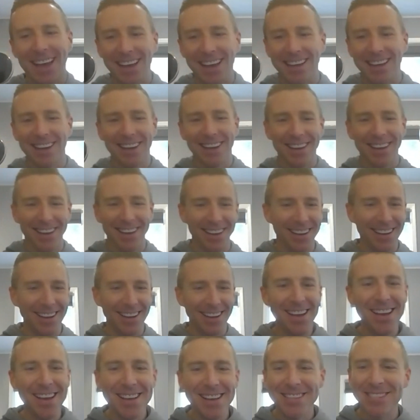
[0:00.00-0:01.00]
like
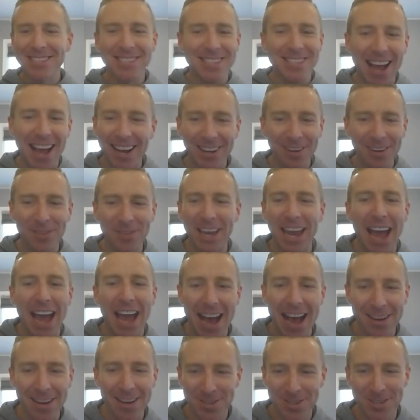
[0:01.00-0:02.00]
stack of
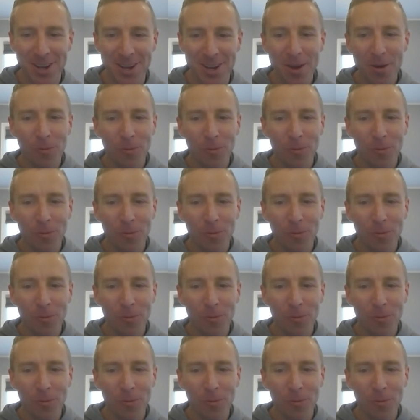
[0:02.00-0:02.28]
cash.